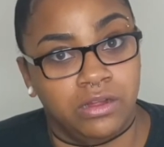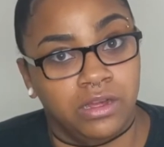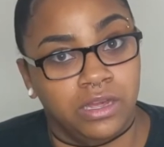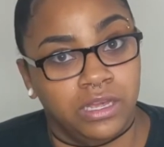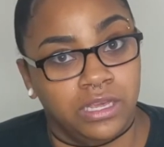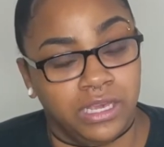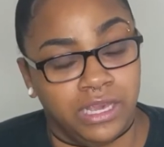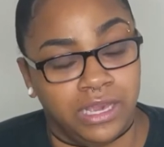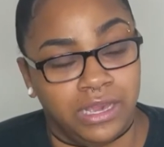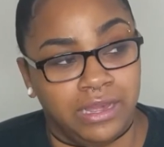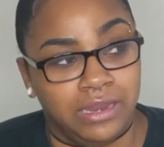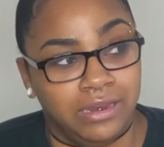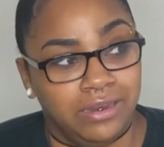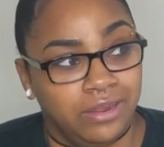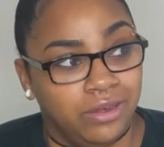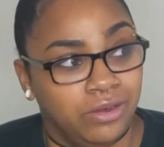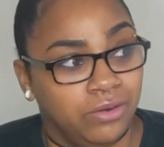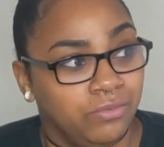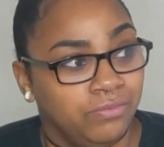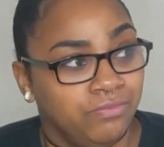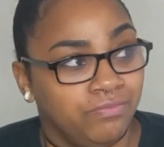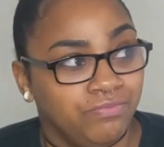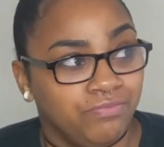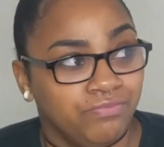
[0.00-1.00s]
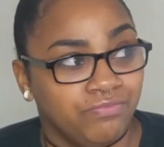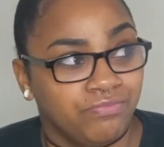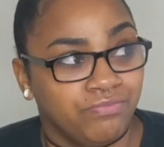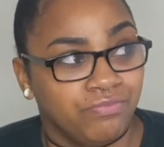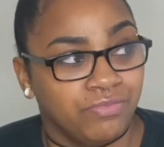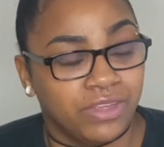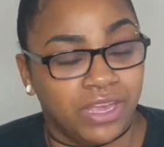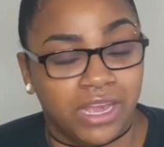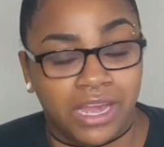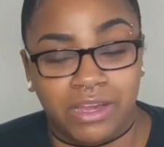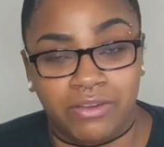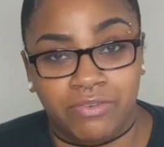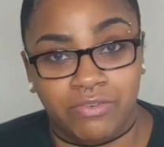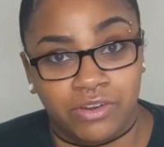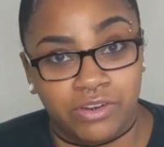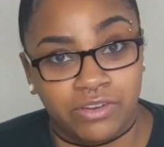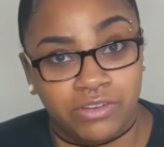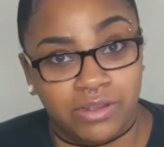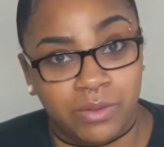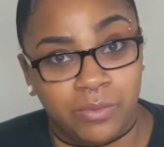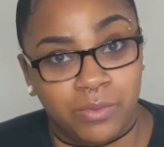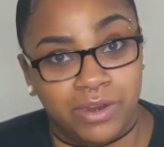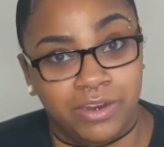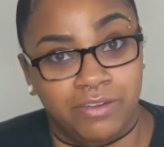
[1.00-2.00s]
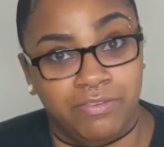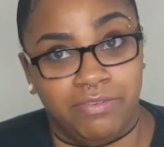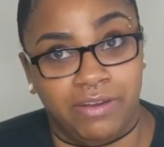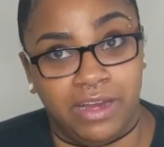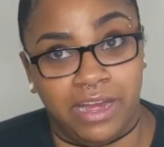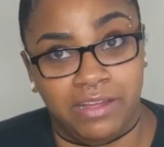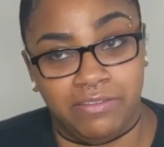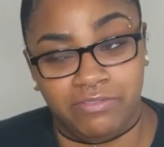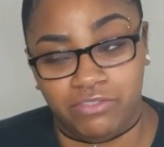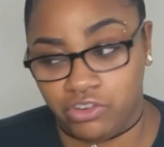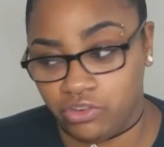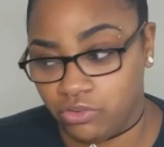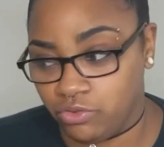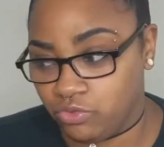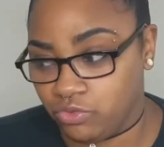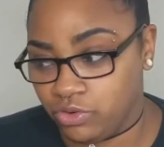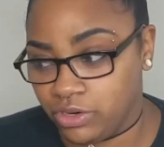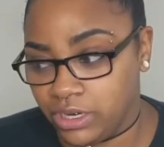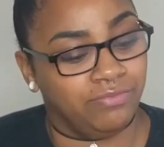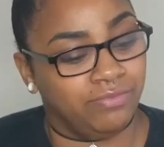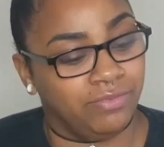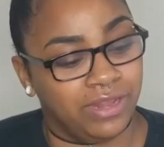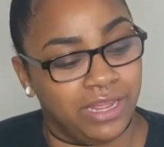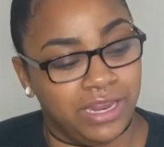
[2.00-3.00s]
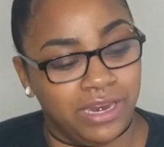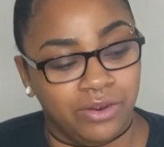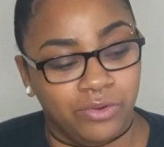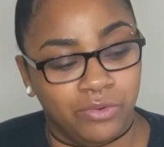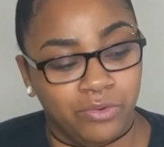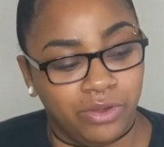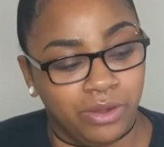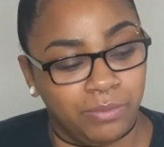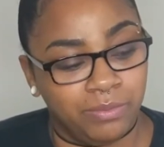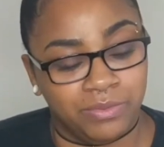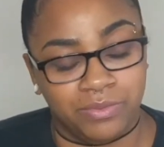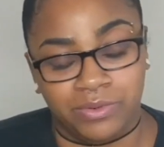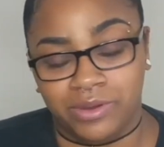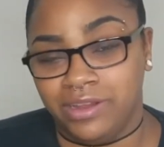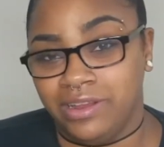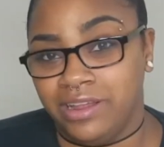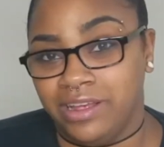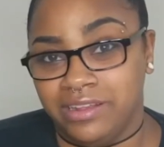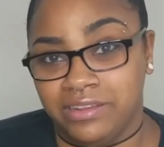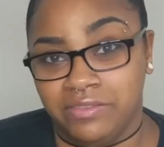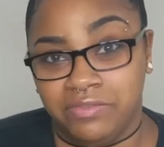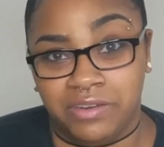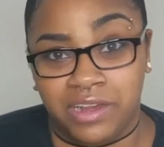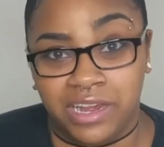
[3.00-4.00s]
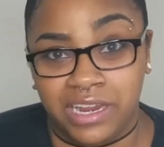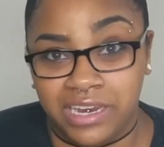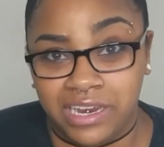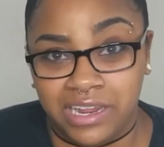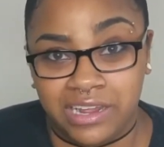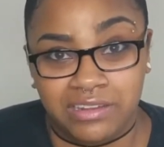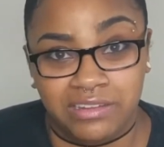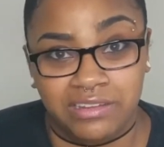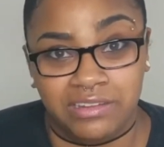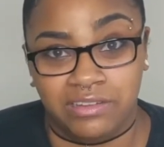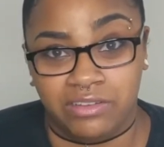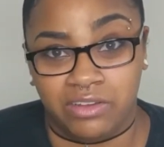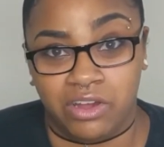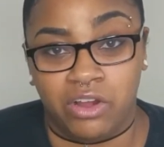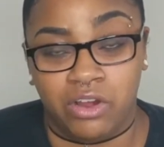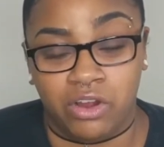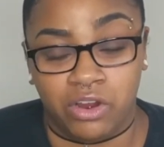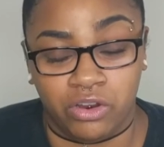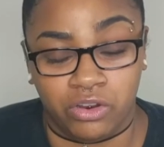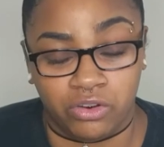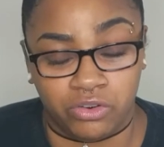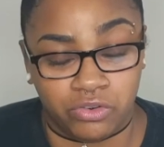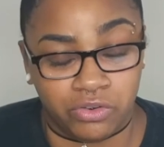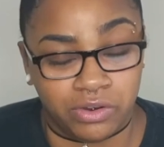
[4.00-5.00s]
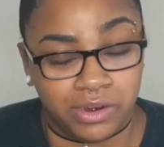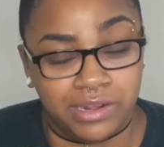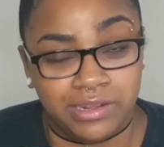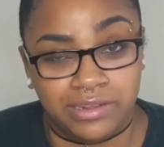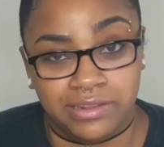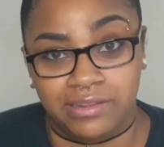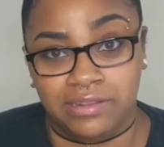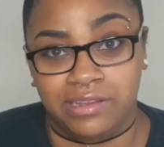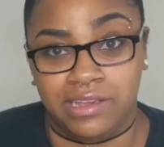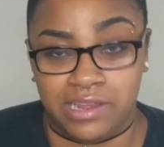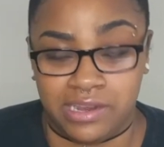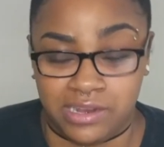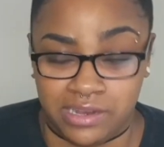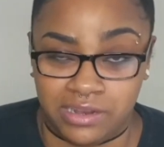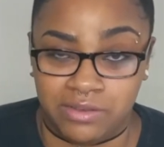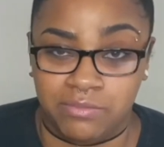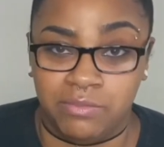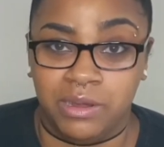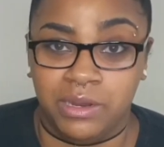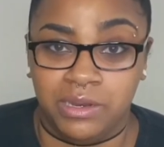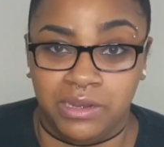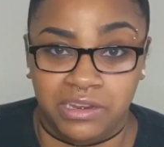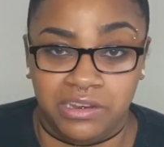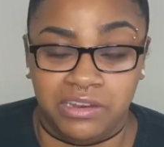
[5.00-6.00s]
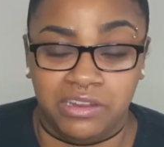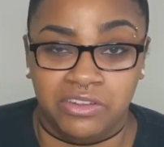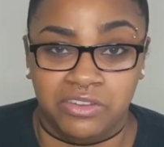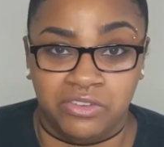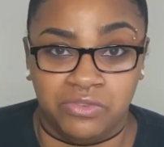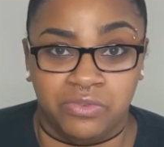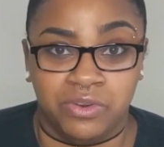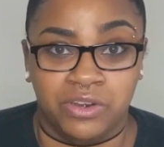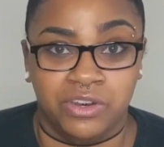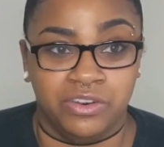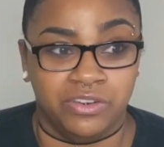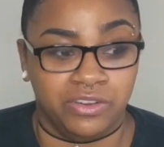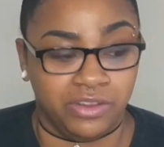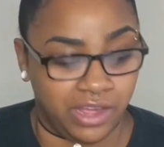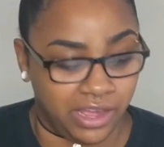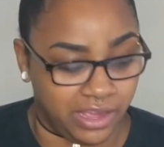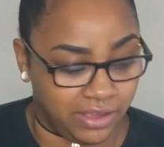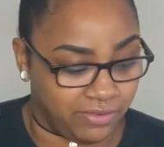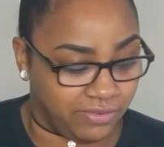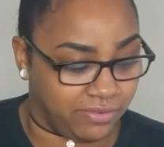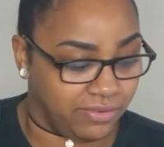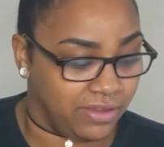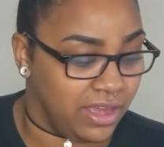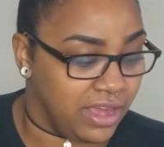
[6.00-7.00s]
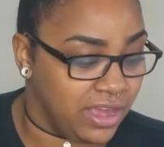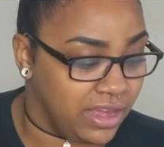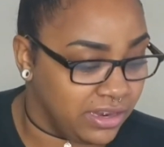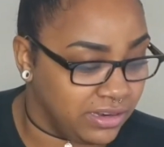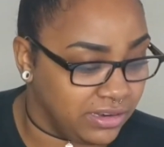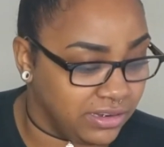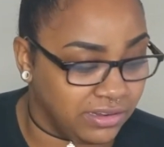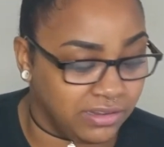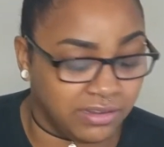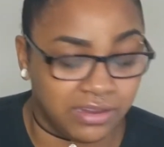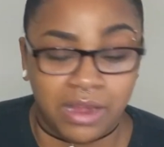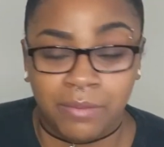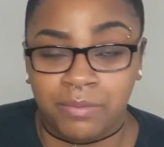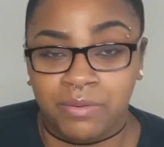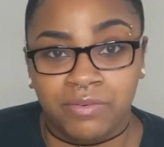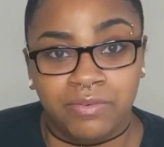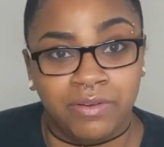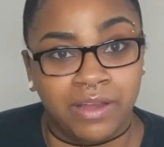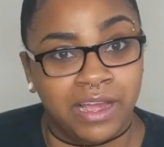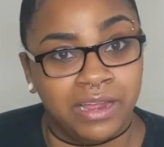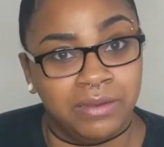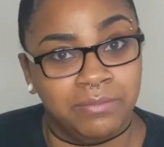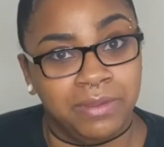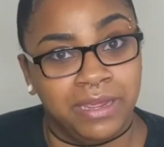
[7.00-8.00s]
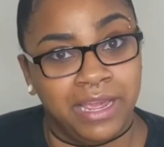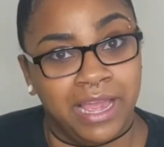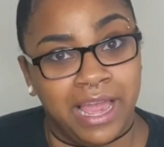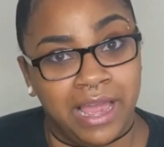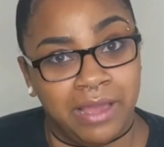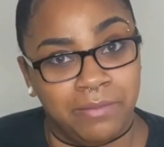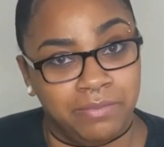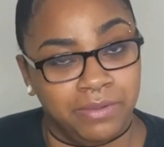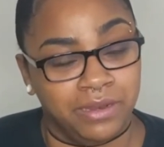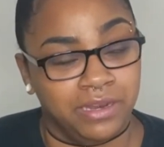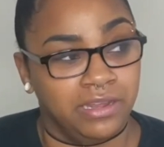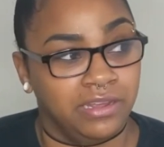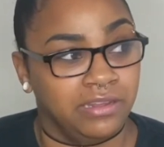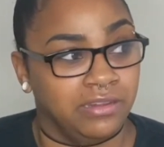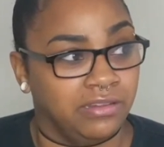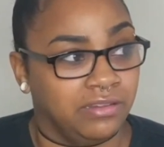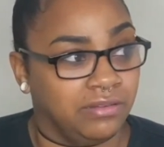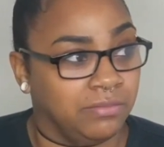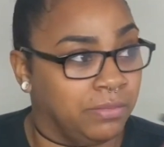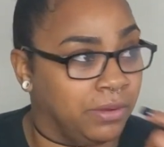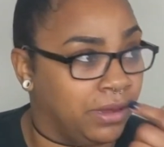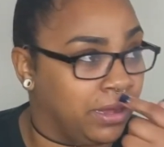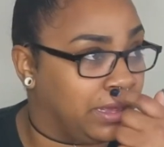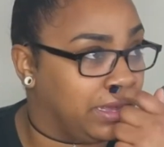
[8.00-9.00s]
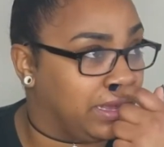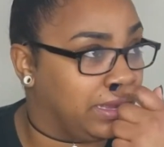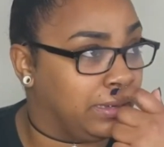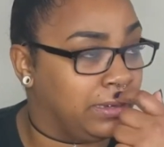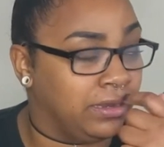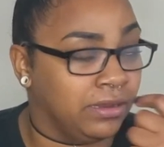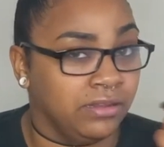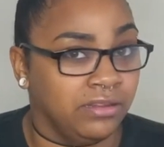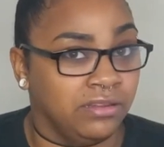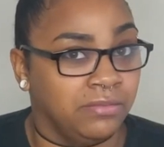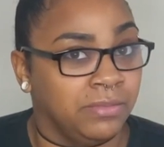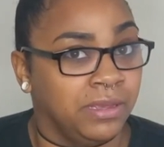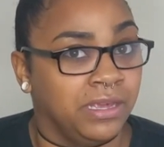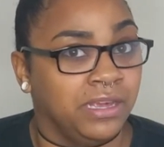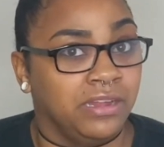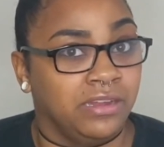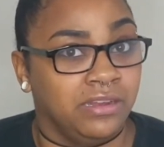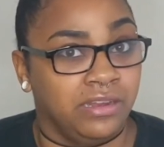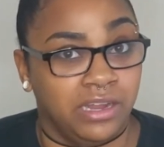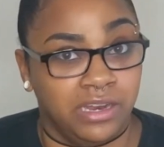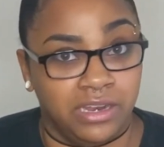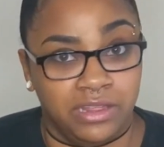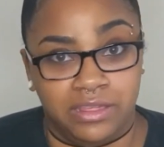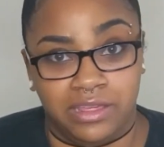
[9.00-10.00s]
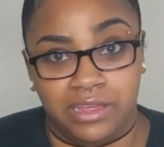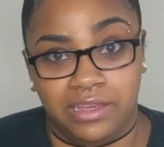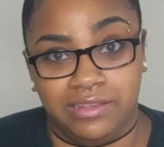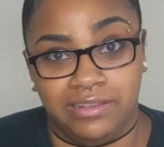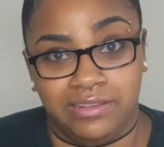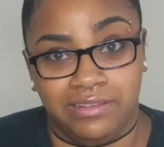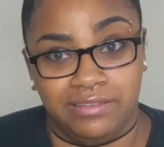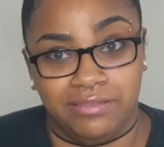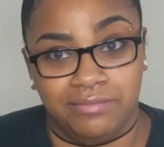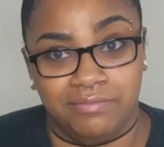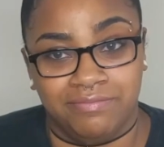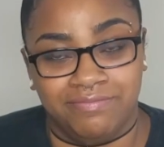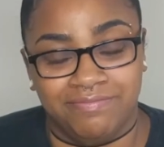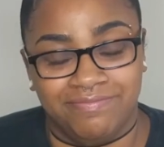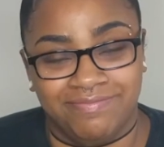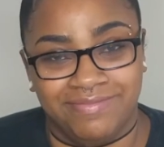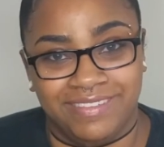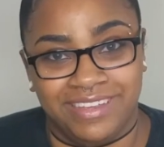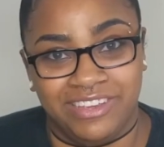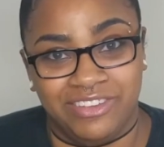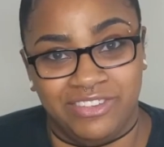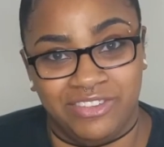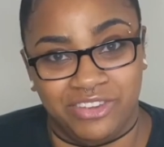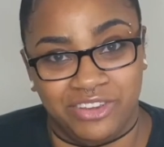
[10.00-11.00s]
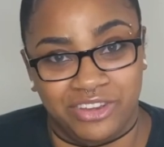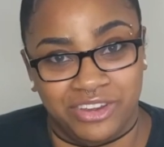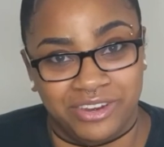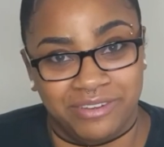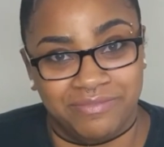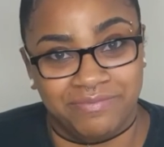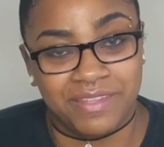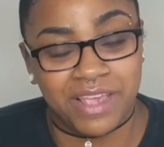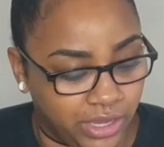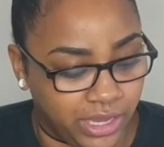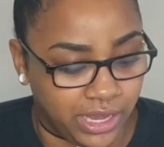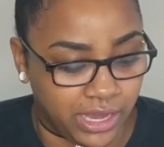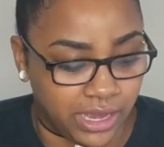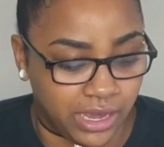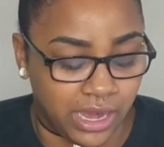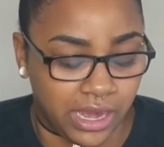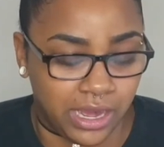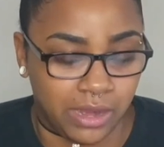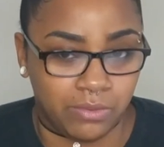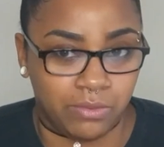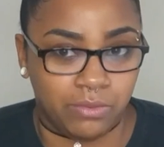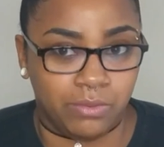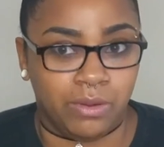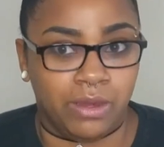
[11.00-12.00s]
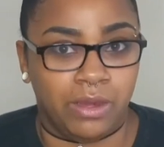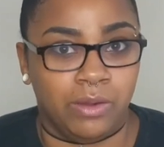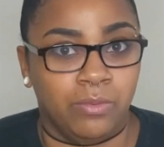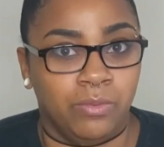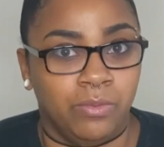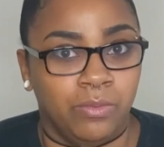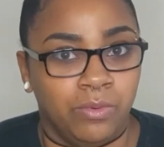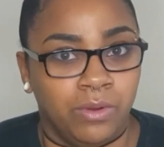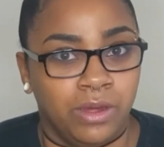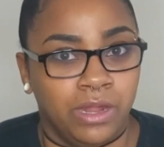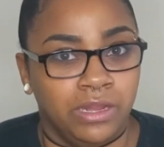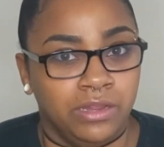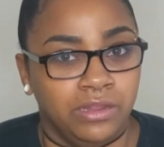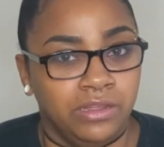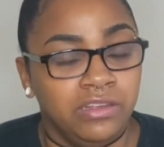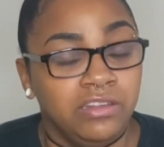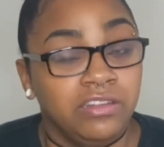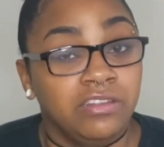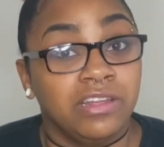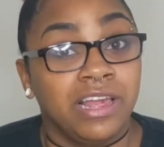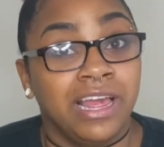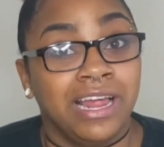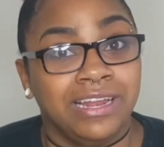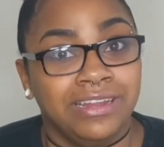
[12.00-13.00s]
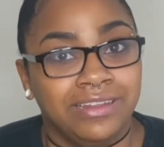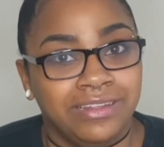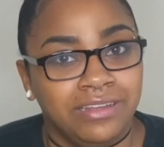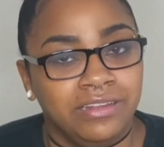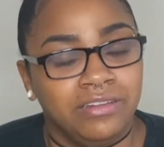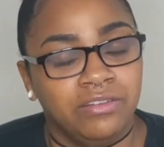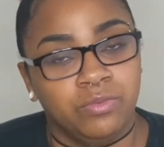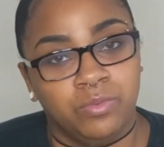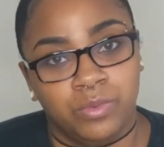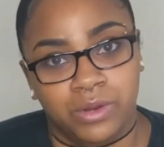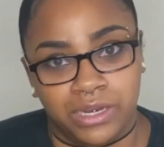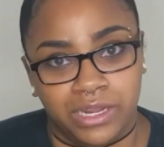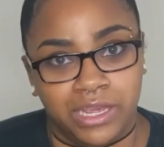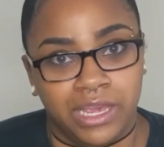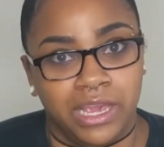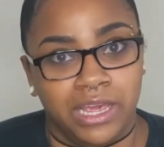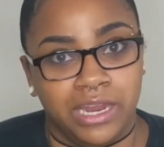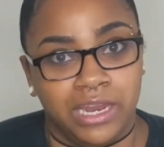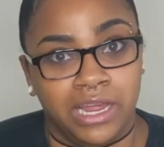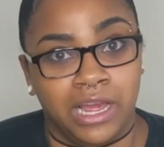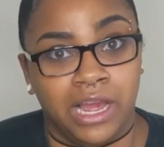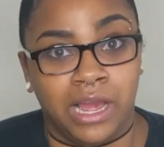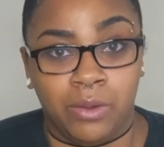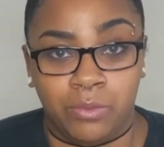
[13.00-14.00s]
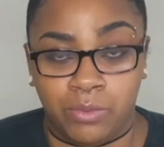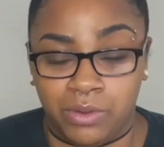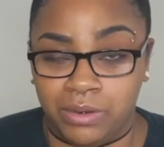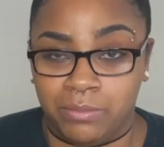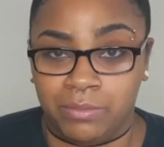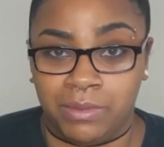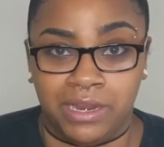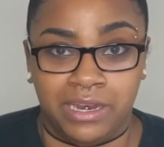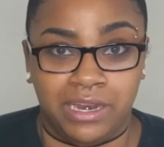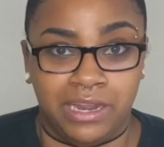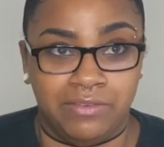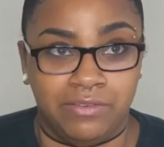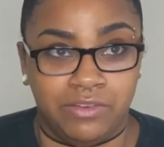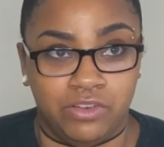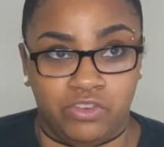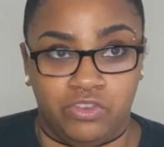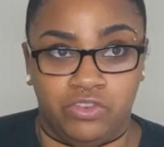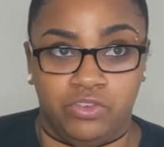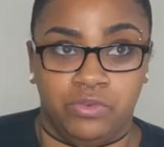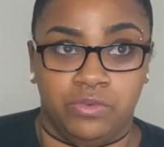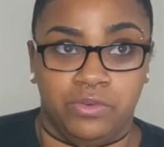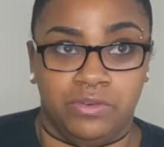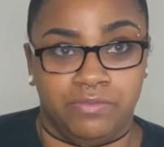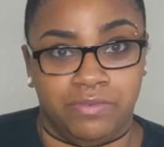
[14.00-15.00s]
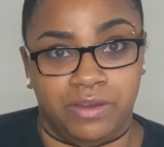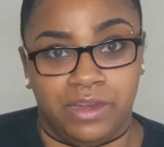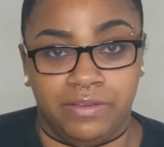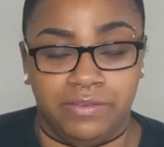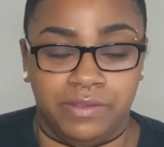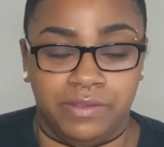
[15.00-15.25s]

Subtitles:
Yeah, I know. At first I wanted 5 children. Then I grew up and realized finances are crazy, and money does run your life. Does not provide me happiness, but it does make a lot of things easier. Yeah, I want at least 1 kid. I wouldn't mind having 2 in 5